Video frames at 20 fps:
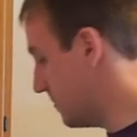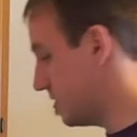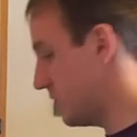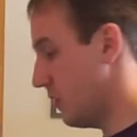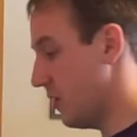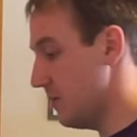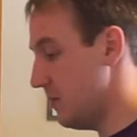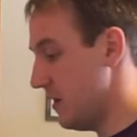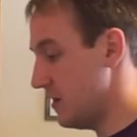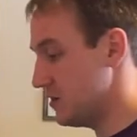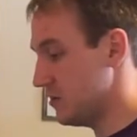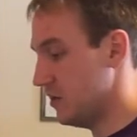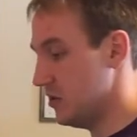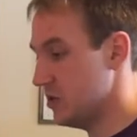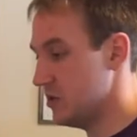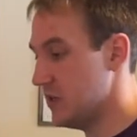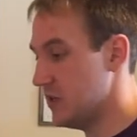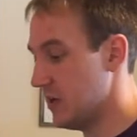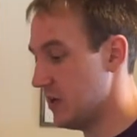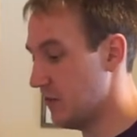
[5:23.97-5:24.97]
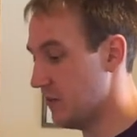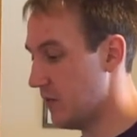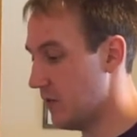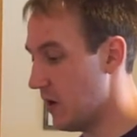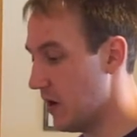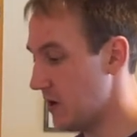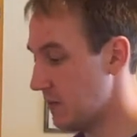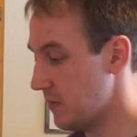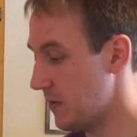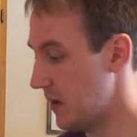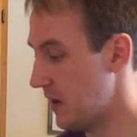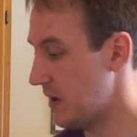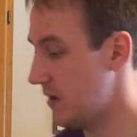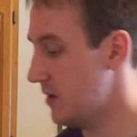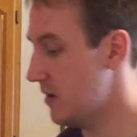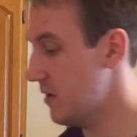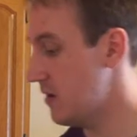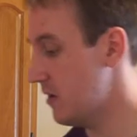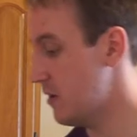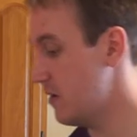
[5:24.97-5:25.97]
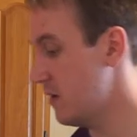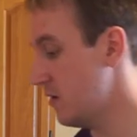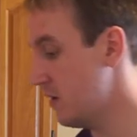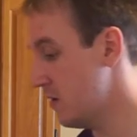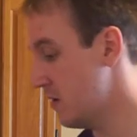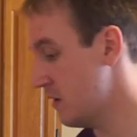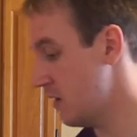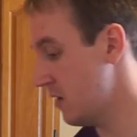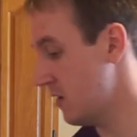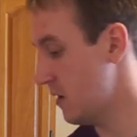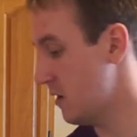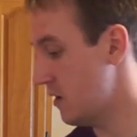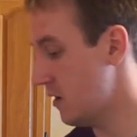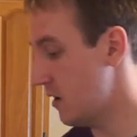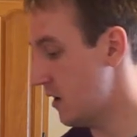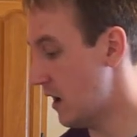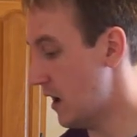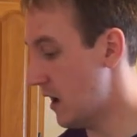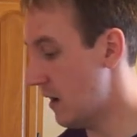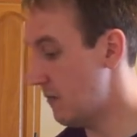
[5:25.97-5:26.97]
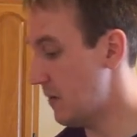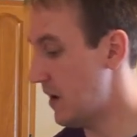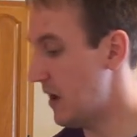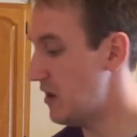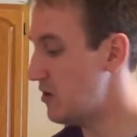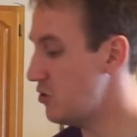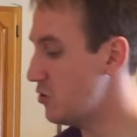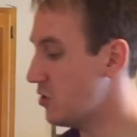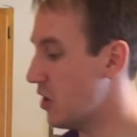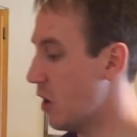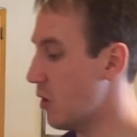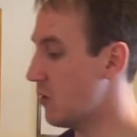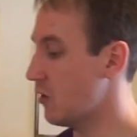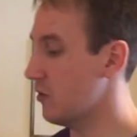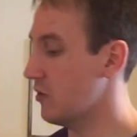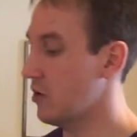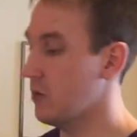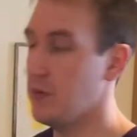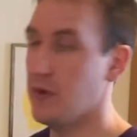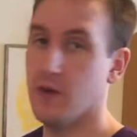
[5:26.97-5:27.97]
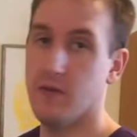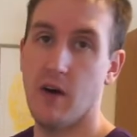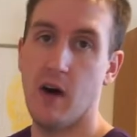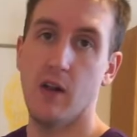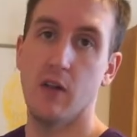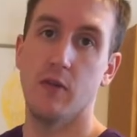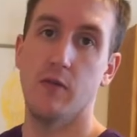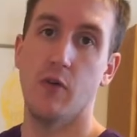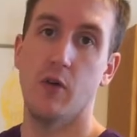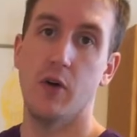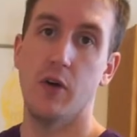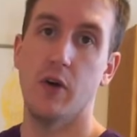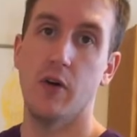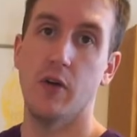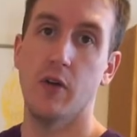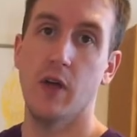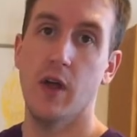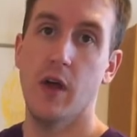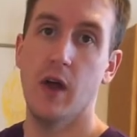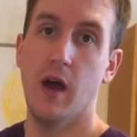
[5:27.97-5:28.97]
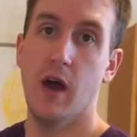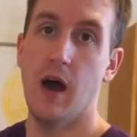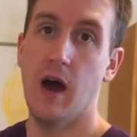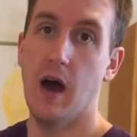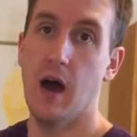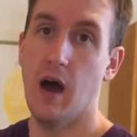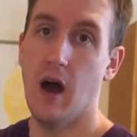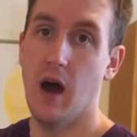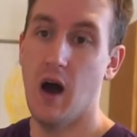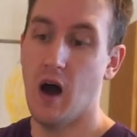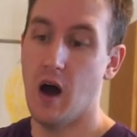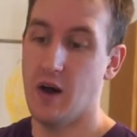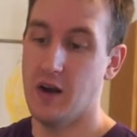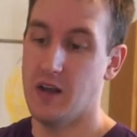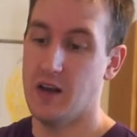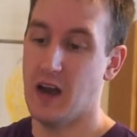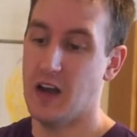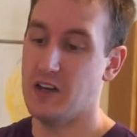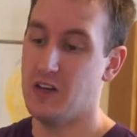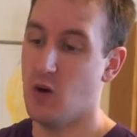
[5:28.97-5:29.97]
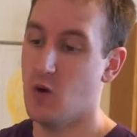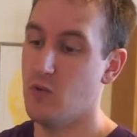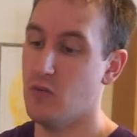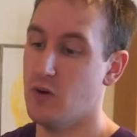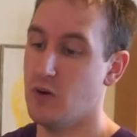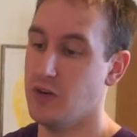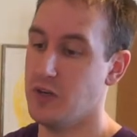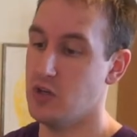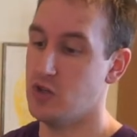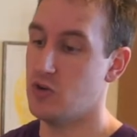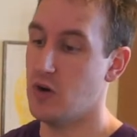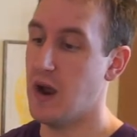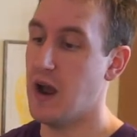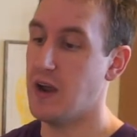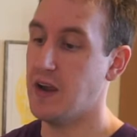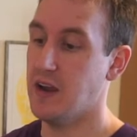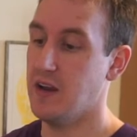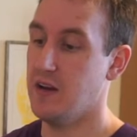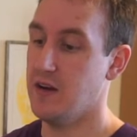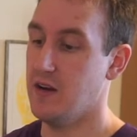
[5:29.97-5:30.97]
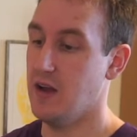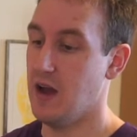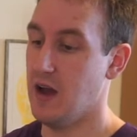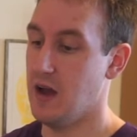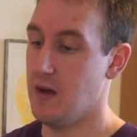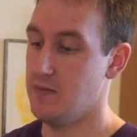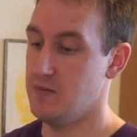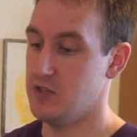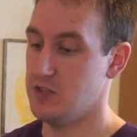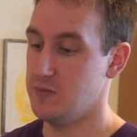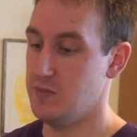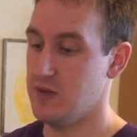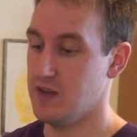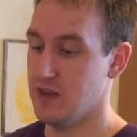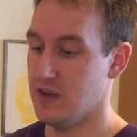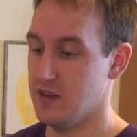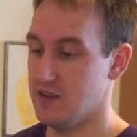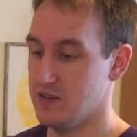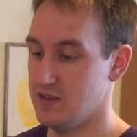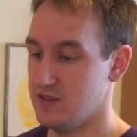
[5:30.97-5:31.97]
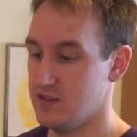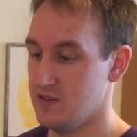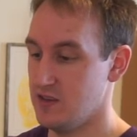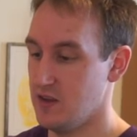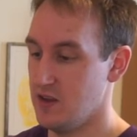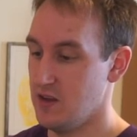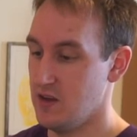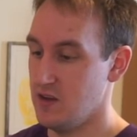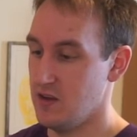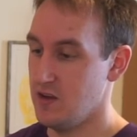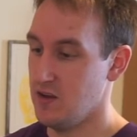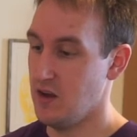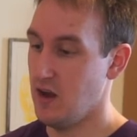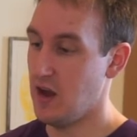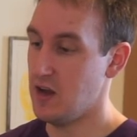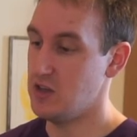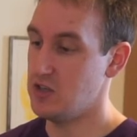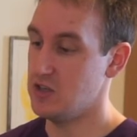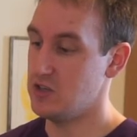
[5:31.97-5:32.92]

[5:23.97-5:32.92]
So I basically just take a frying pan, and I do coat a little bit of olive oil on it. I don't really track it just because I